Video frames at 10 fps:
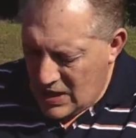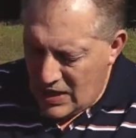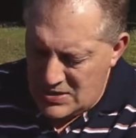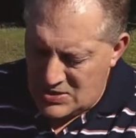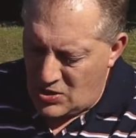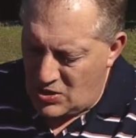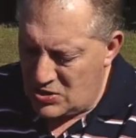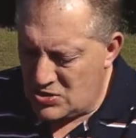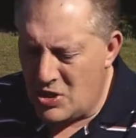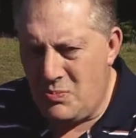It's
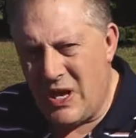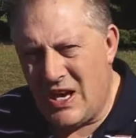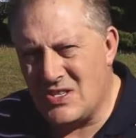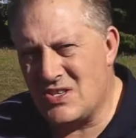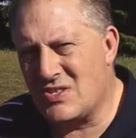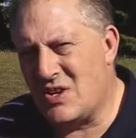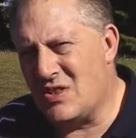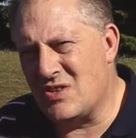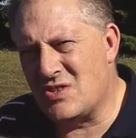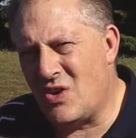got two pouches on
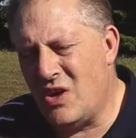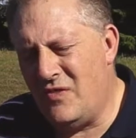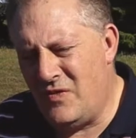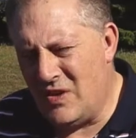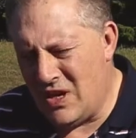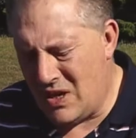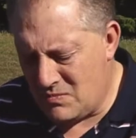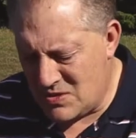the side for